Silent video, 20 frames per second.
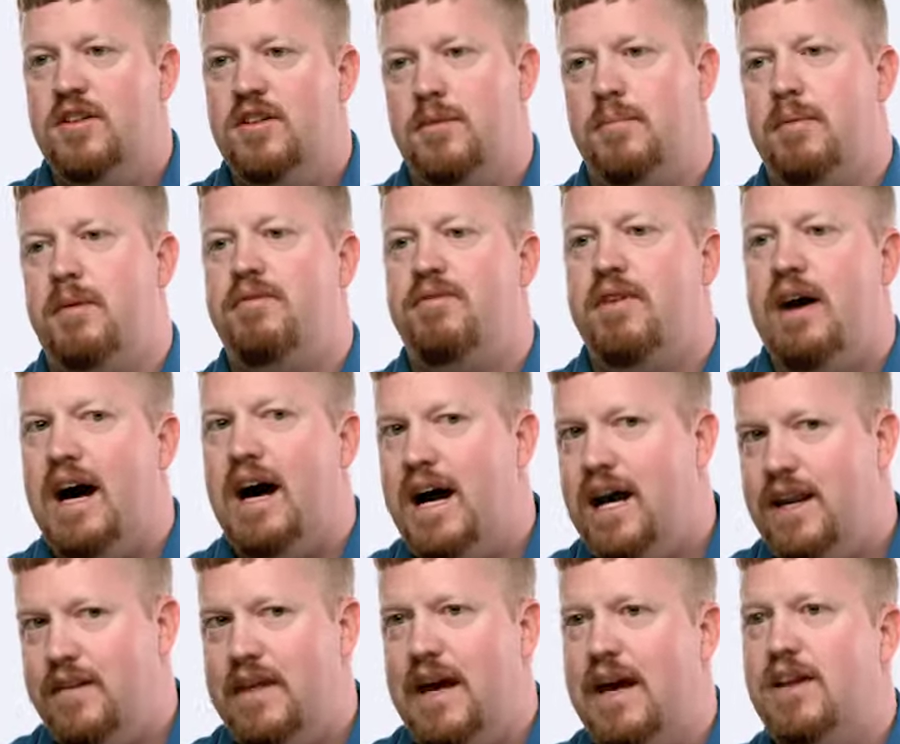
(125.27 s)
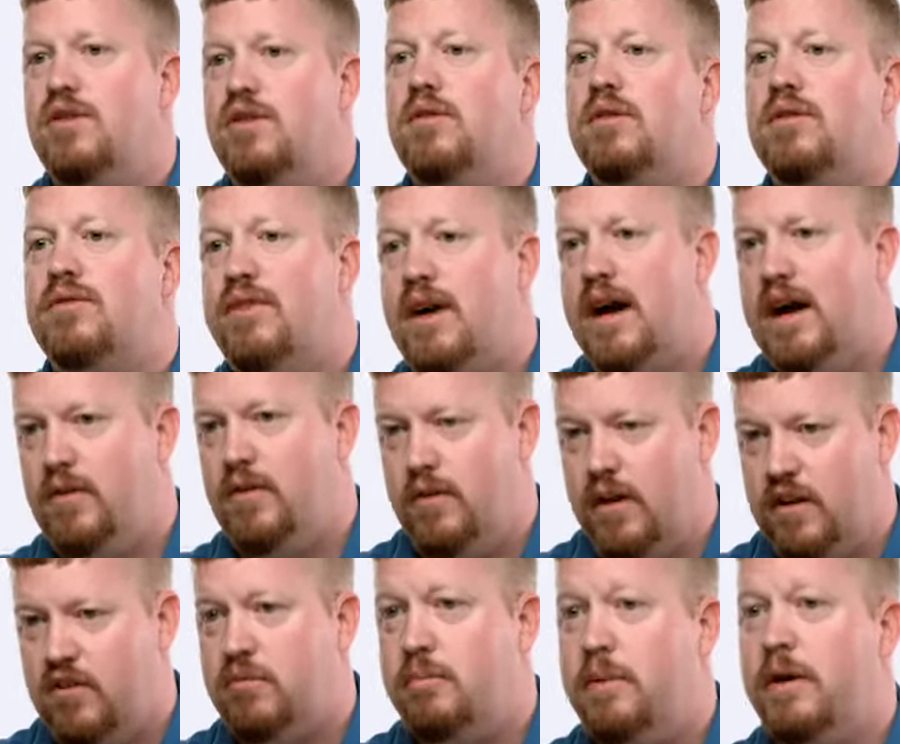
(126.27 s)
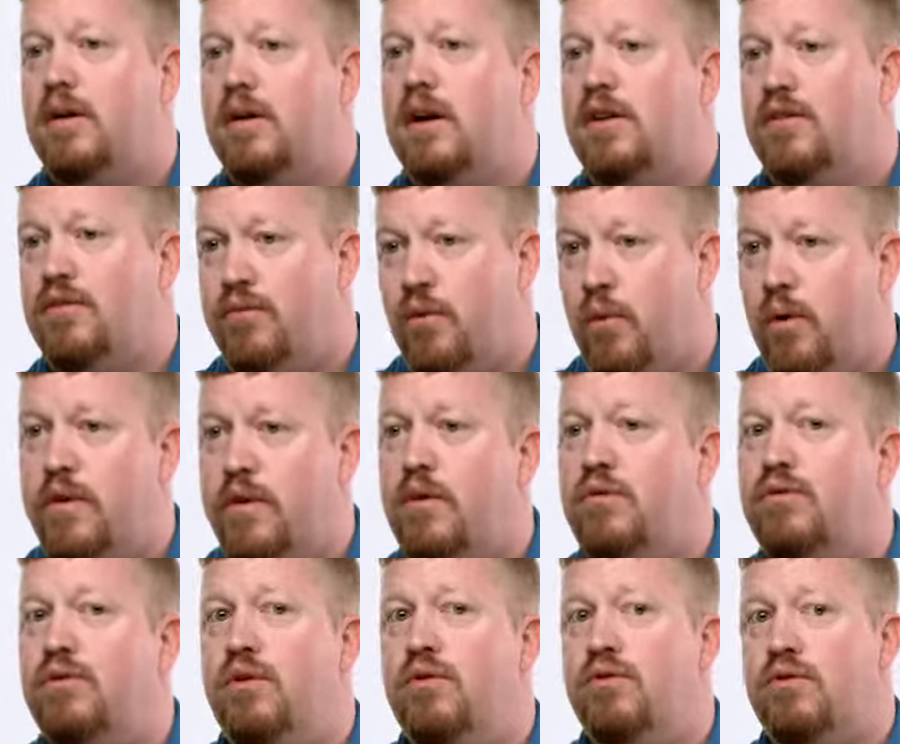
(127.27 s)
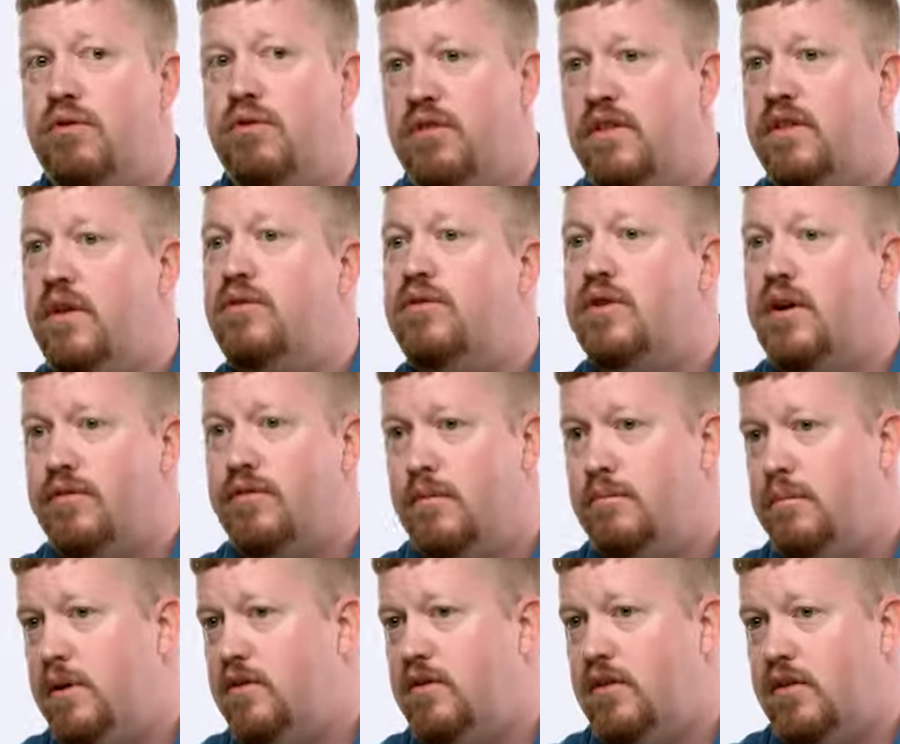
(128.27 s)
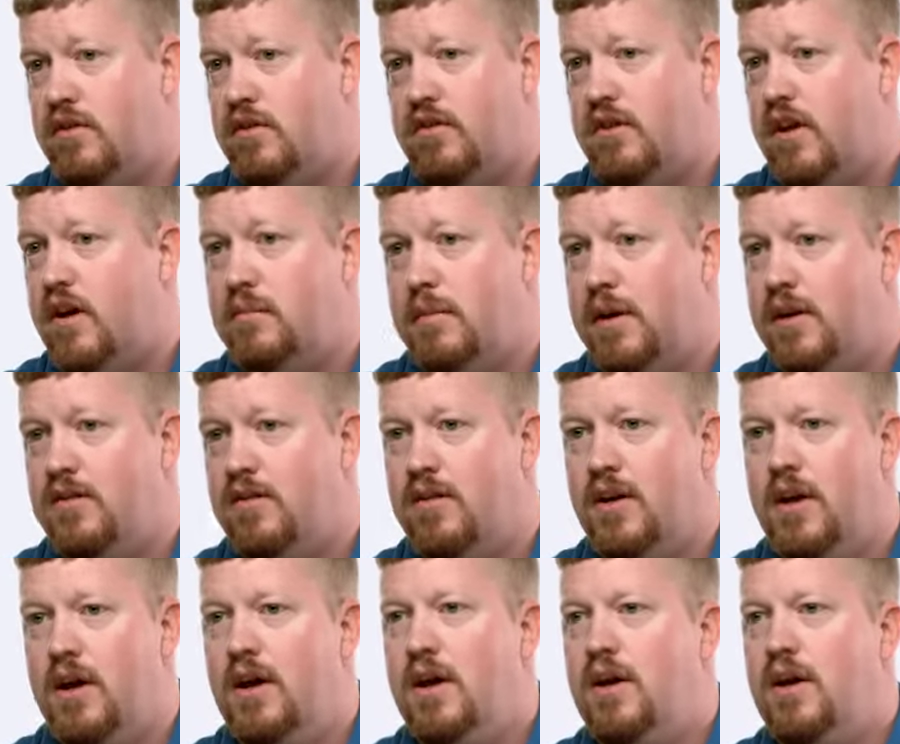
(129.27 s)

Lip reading: to provide that unified experience for those users in those different business segments.